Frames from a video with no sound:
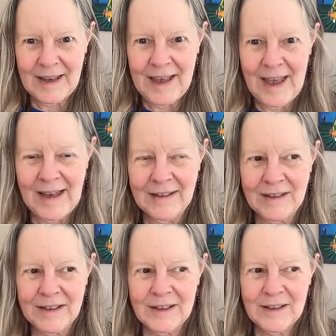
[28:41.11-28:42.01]

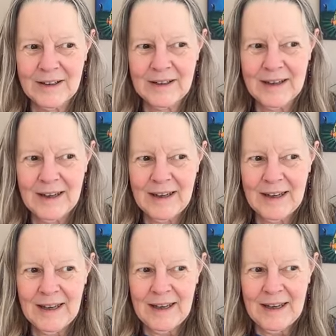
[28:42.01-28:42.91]
and
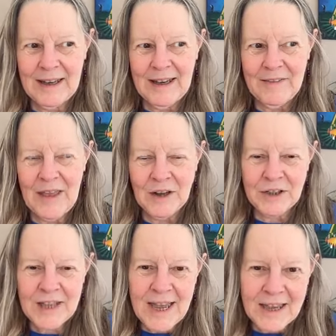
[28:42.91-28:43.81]
they're
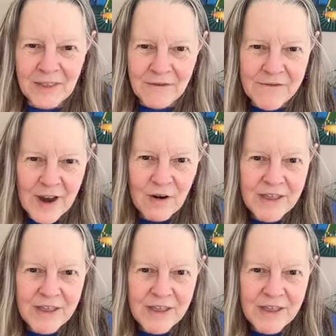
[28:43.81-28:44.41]
saying the very